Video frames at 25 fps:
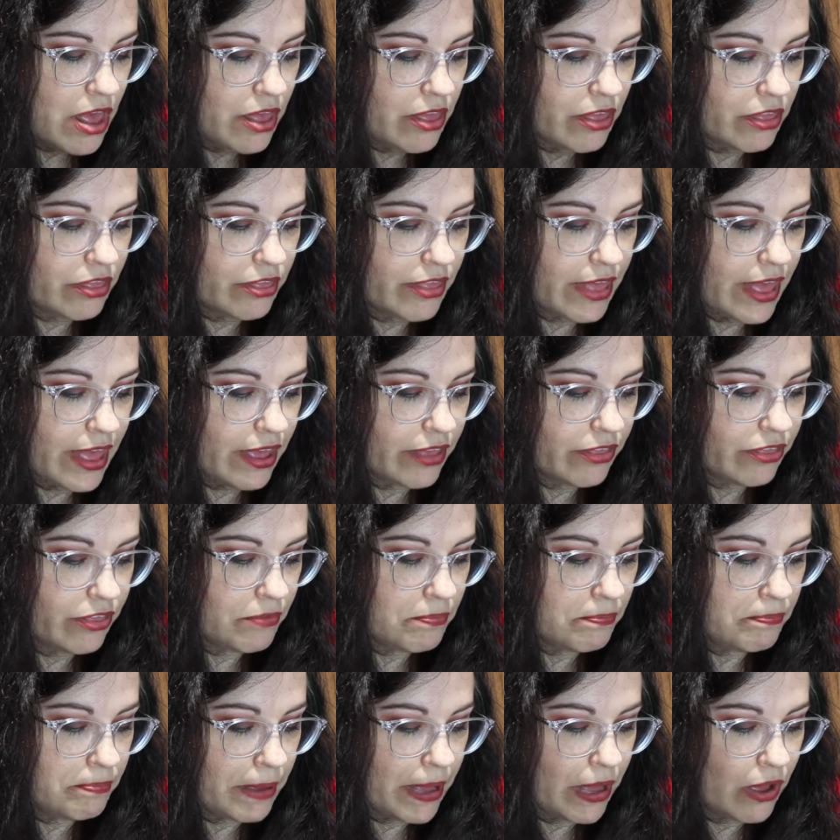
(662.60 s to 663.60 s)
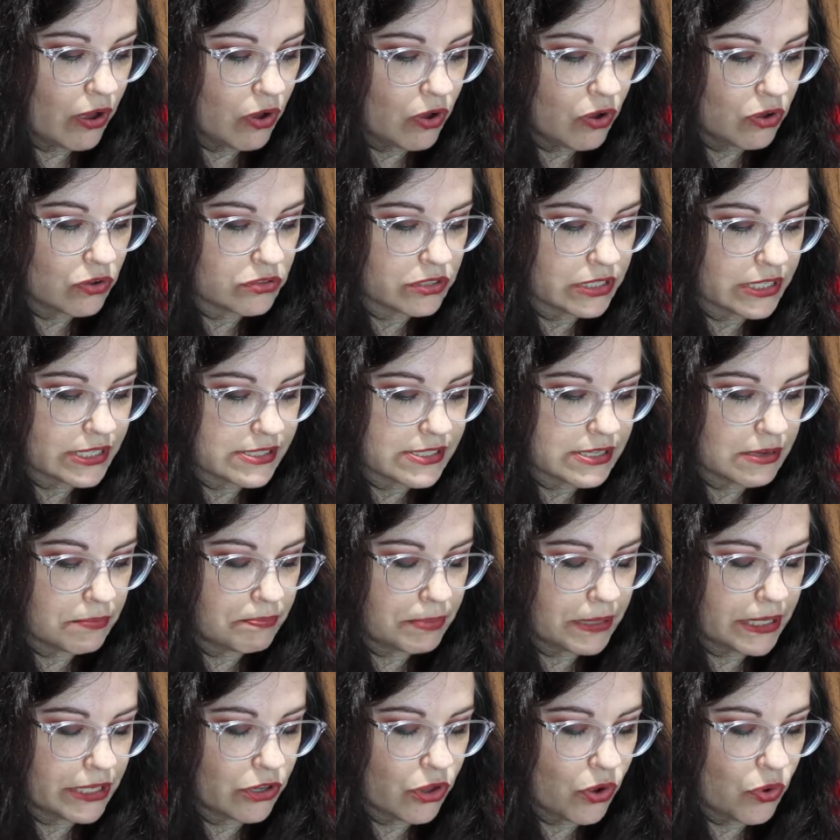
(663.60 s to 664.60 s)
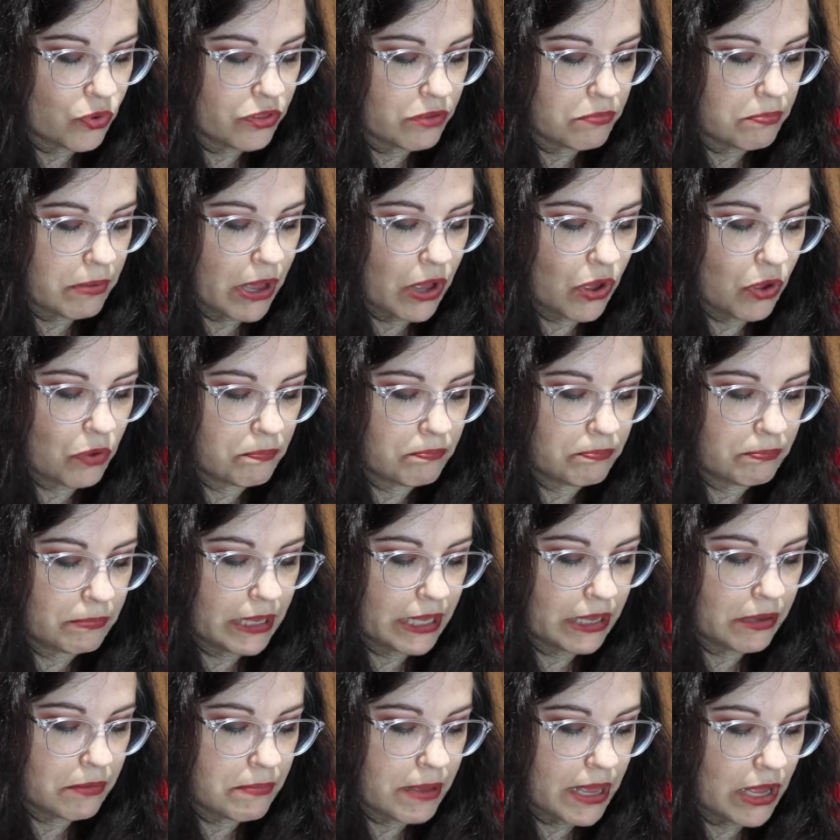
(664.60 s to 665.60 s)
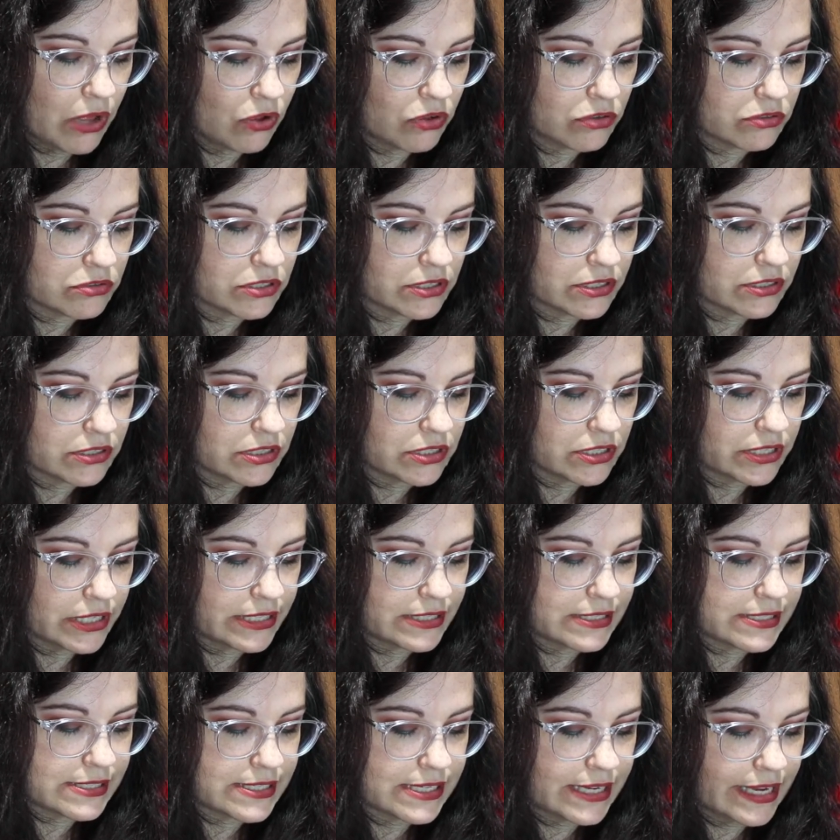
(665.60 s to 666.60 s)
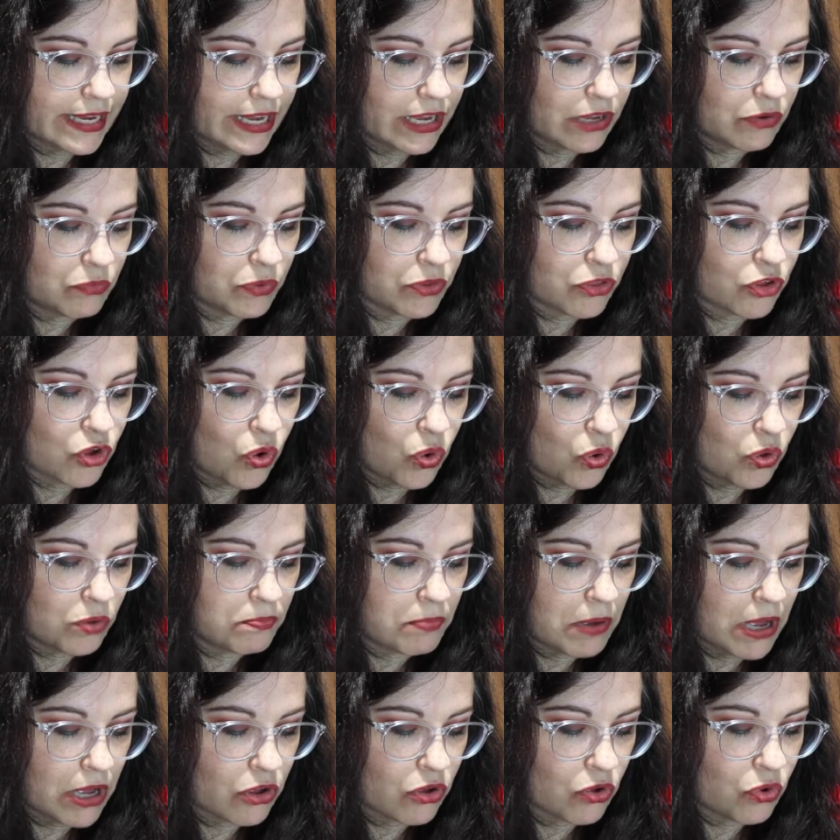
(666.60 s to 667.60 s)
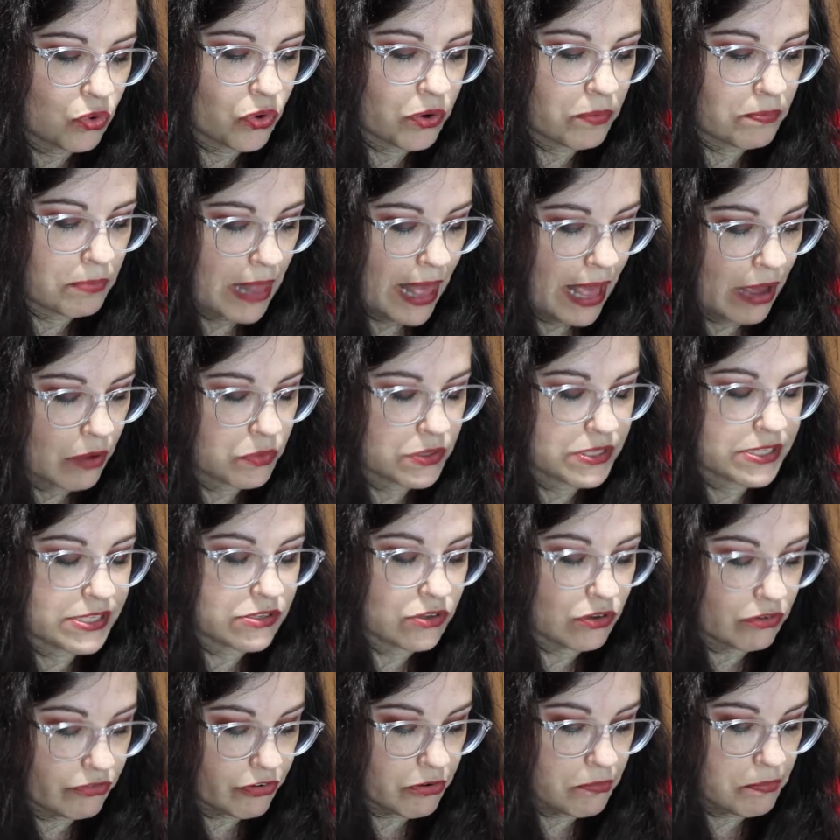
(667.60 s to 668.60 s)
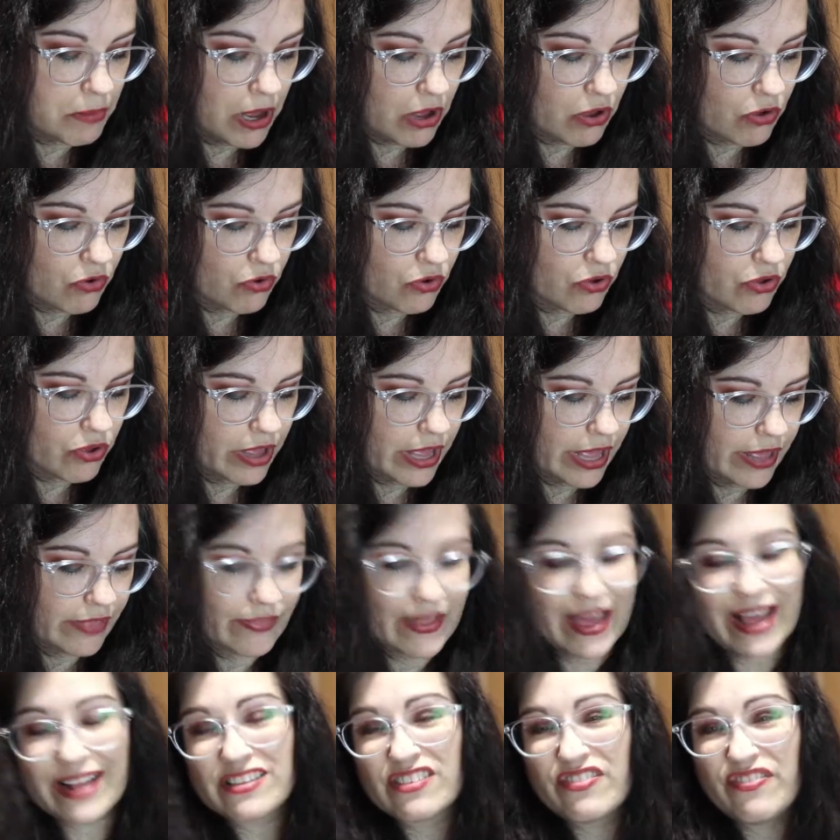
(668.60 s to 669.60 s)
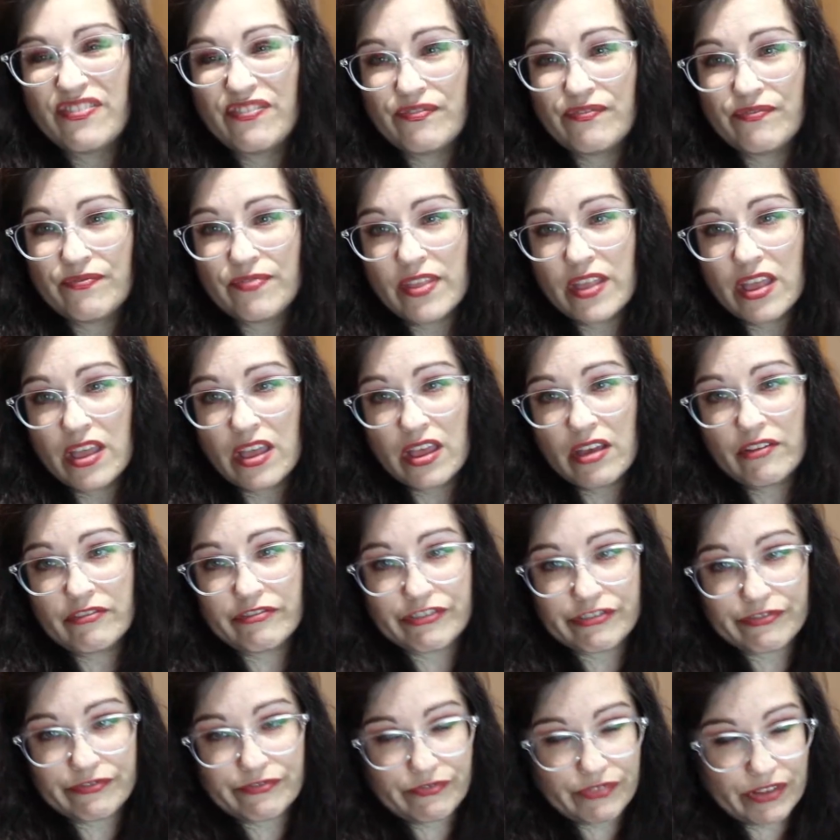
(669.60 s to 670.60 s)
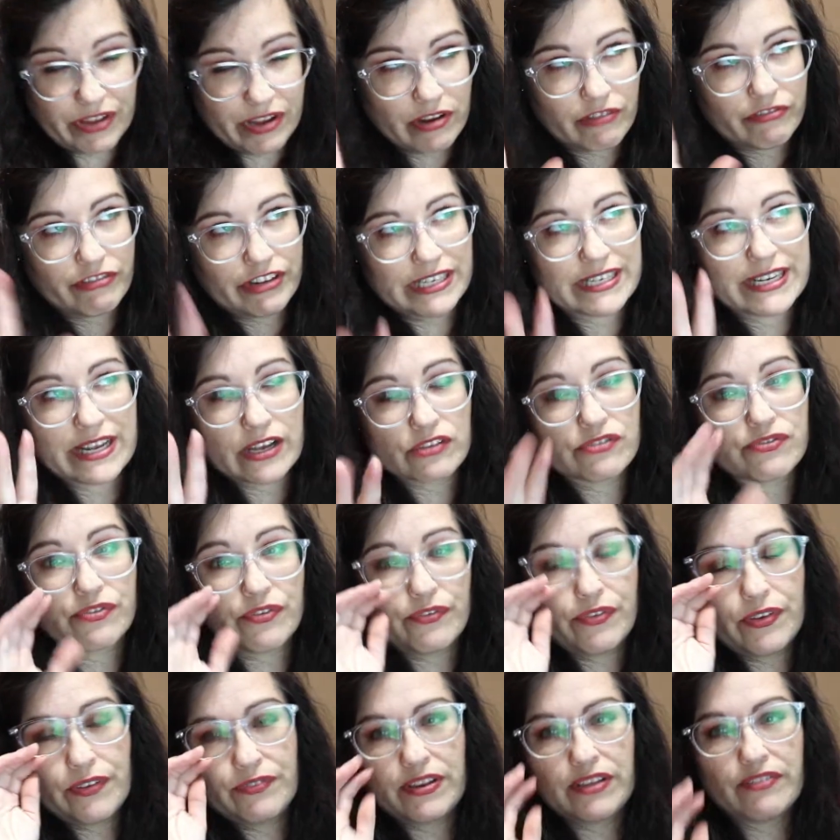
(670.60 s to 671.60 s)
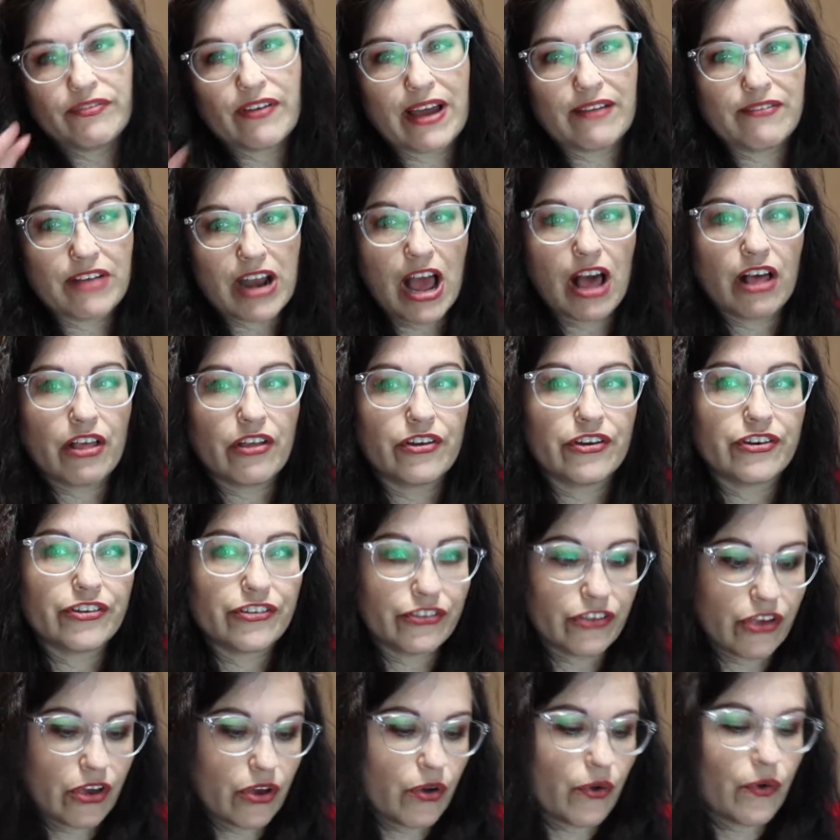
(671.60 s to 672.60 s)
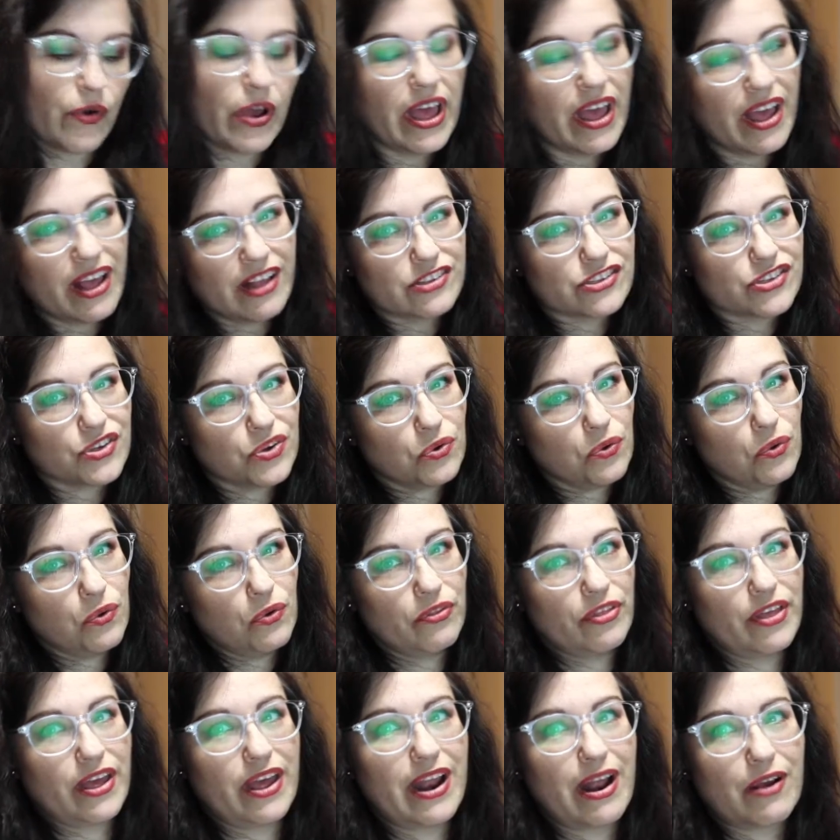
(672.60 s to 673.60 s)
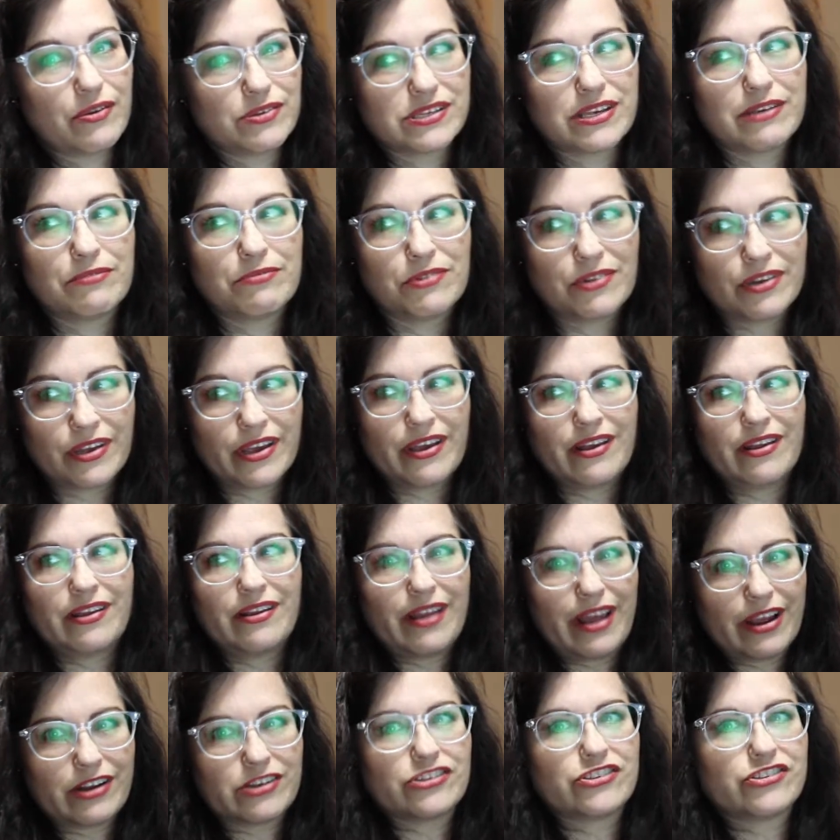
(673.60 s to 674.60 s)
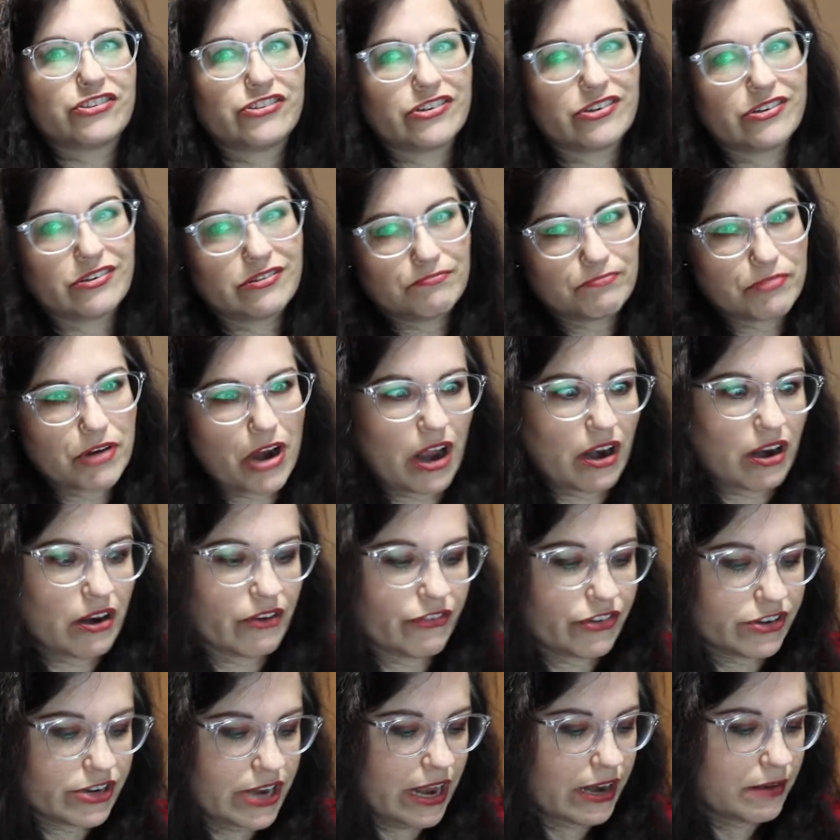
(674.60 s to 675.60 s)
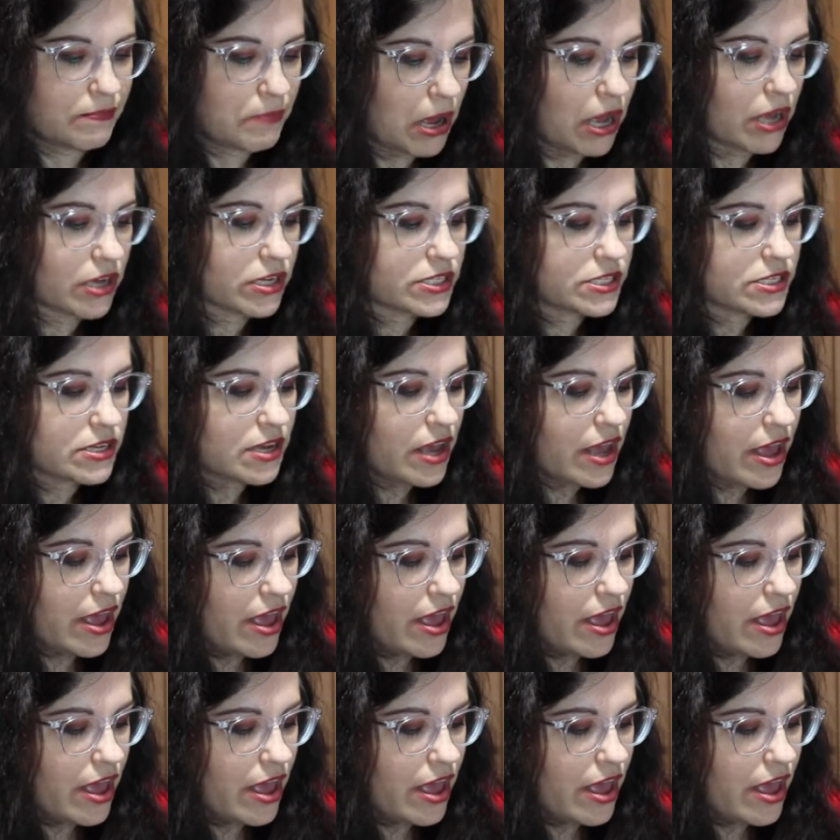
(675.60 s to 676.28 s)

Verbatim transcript: And then the belt, it's a below the belt Mia belt in tan with gold buckle or black with silver buckle. And that's retails for $55. So it's cool that I was able to get extra product for 10 bucks.